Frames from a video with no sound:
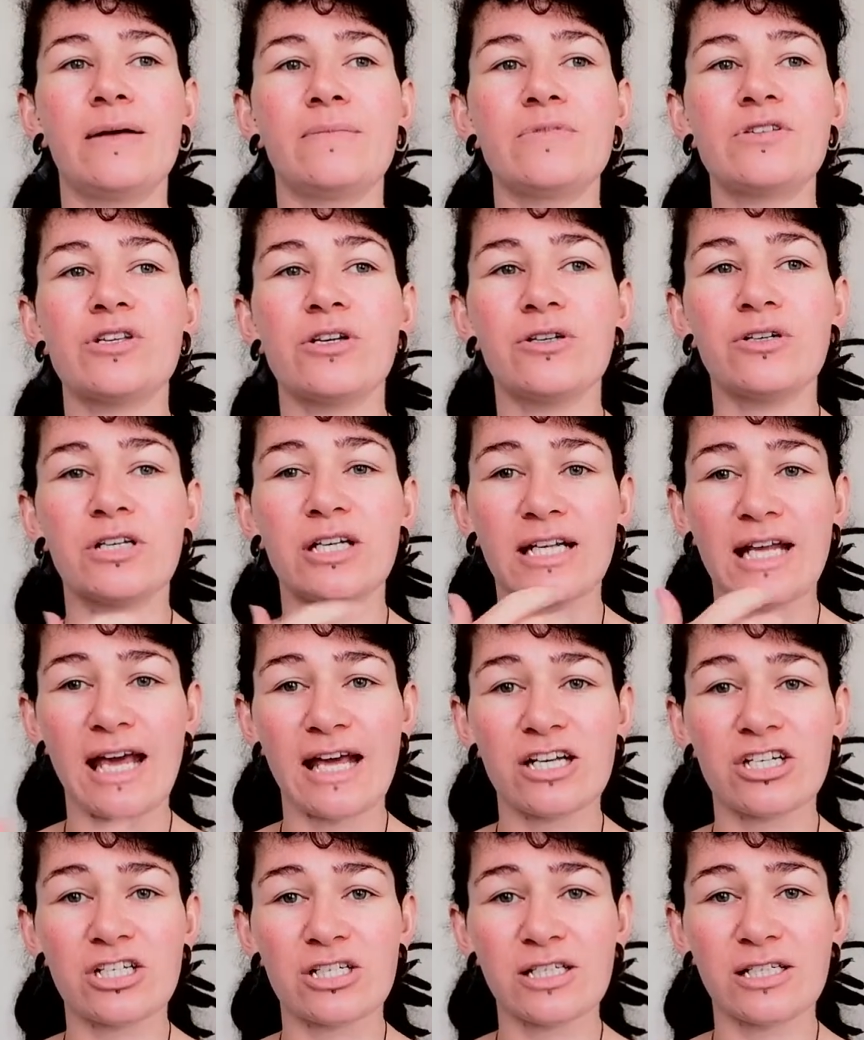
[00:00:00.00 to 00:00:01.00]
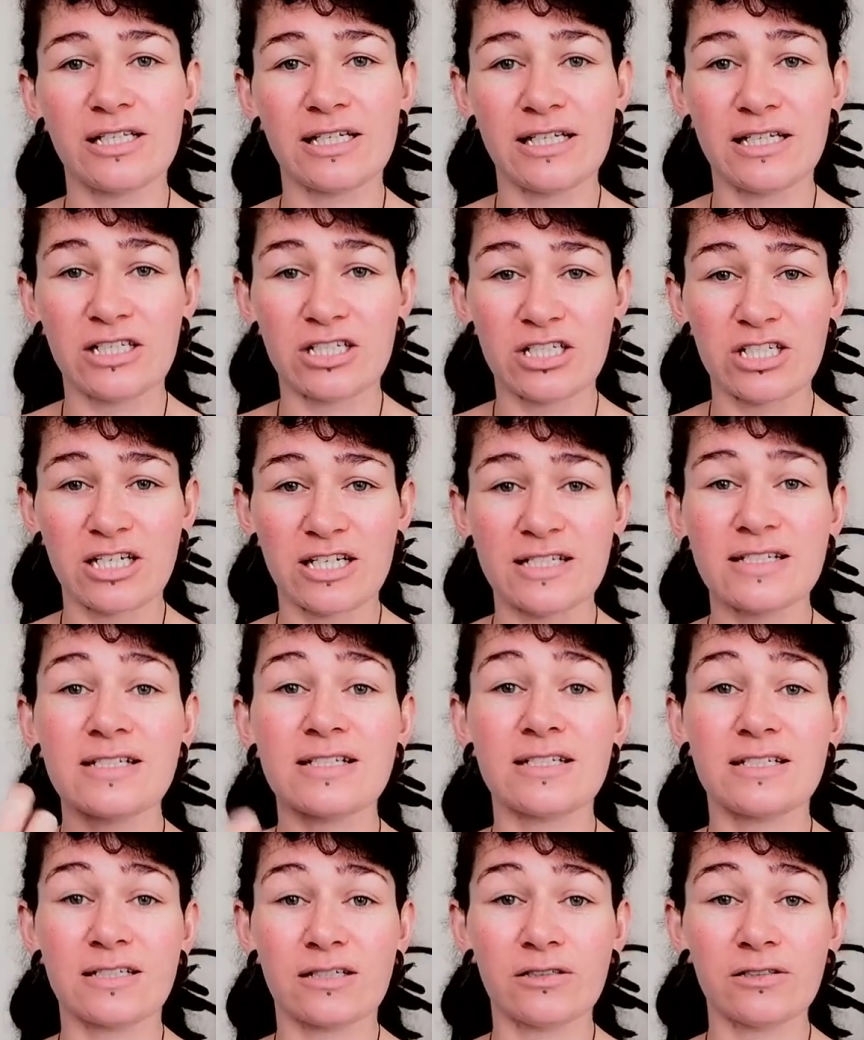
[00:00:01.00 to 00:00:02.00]
So you can actually
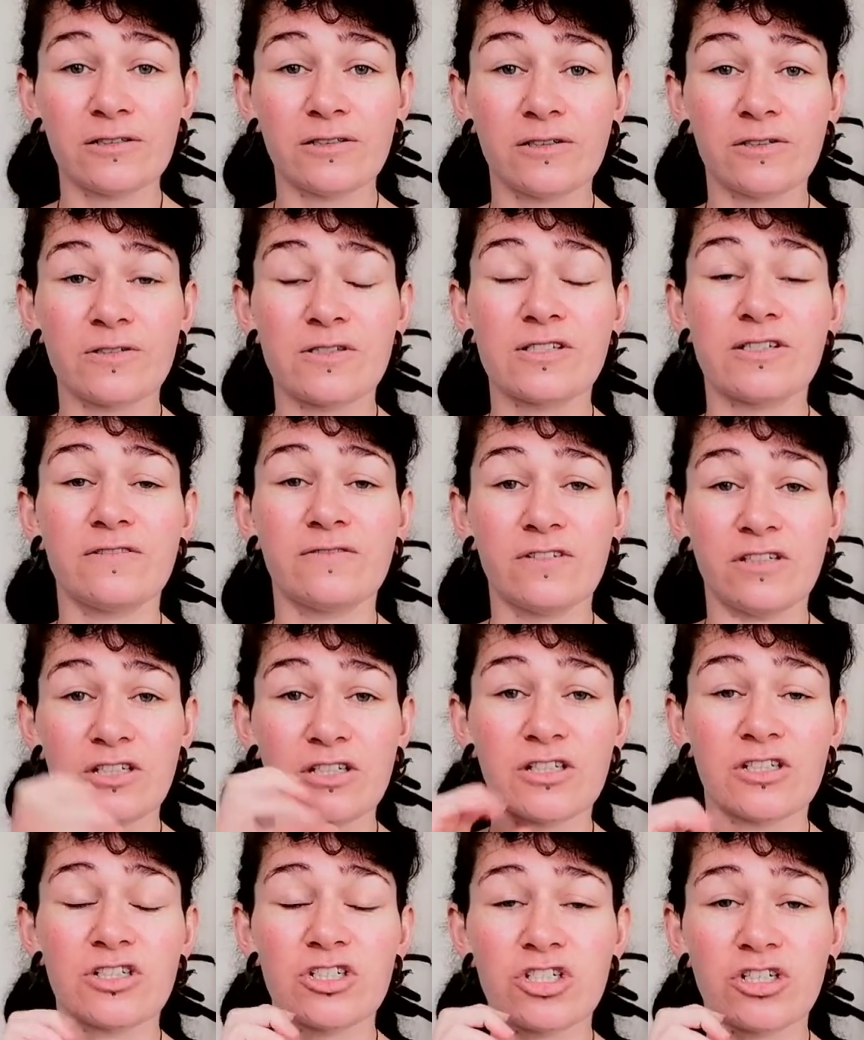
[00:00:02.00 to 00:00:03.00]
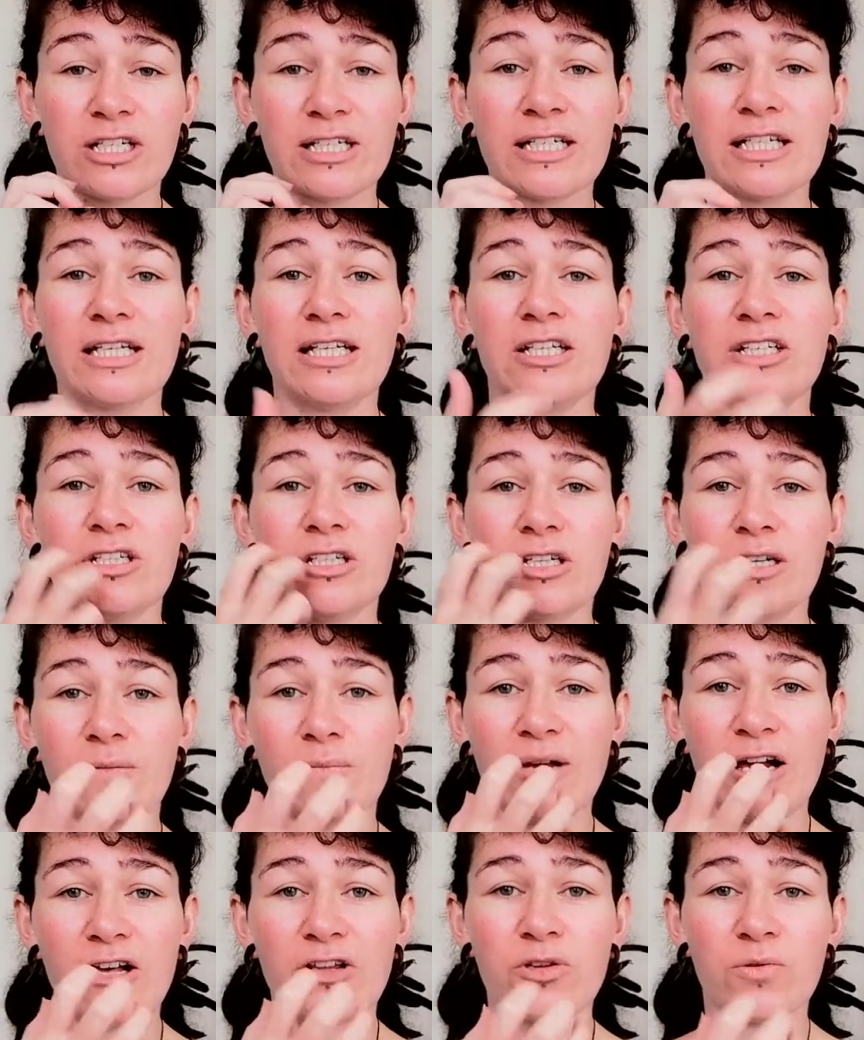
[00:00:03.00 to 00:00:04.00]
ingest colloidal silver, you can drink it, you can
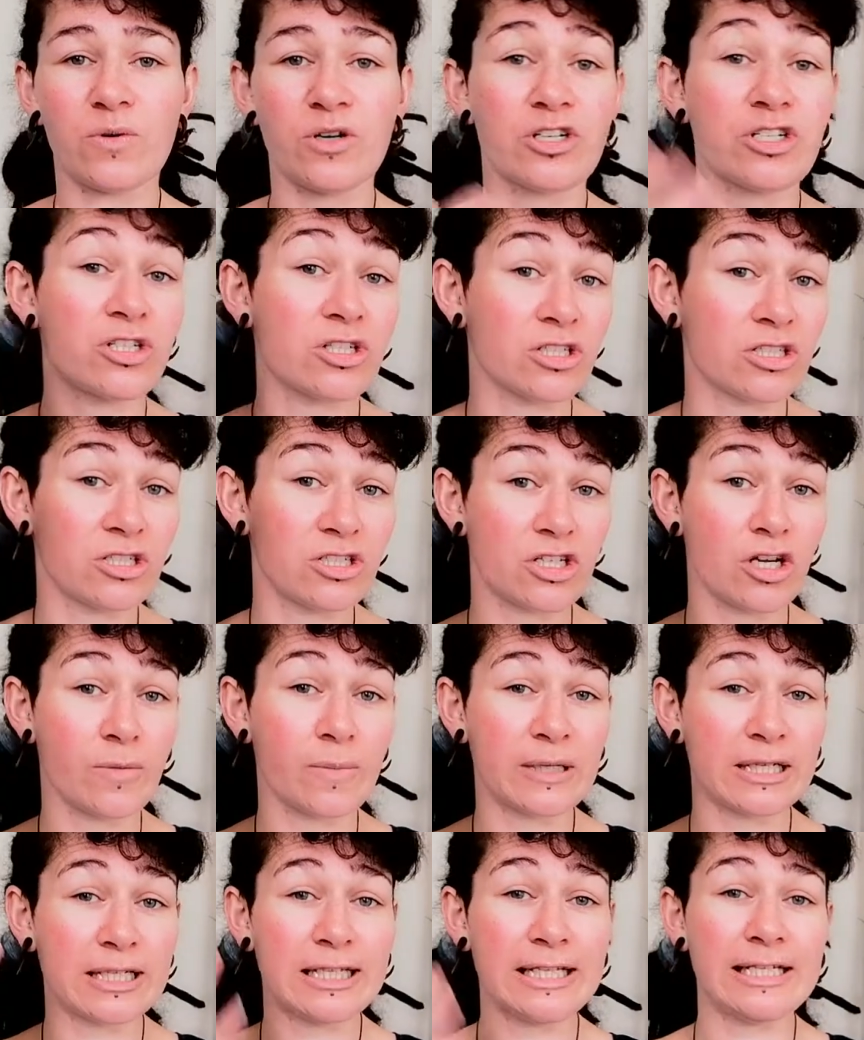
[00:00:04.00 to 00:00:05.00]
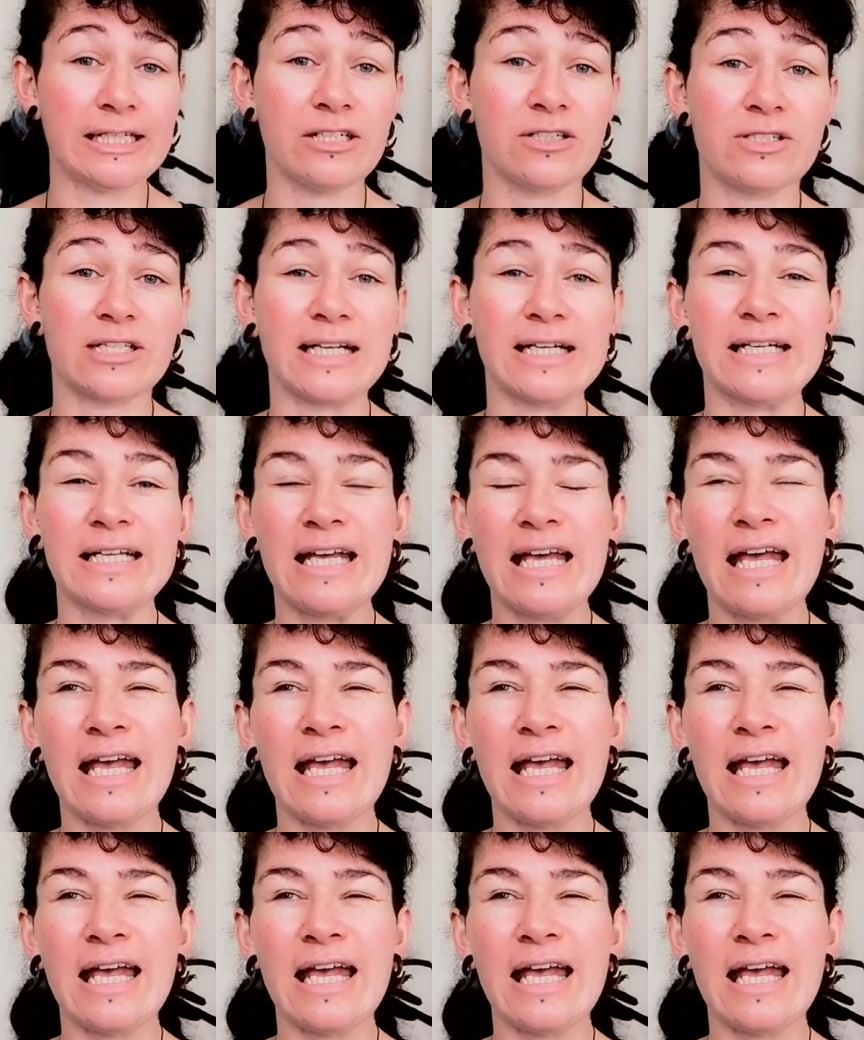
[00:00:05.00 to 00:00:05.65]
mouthwash, you can topically use it.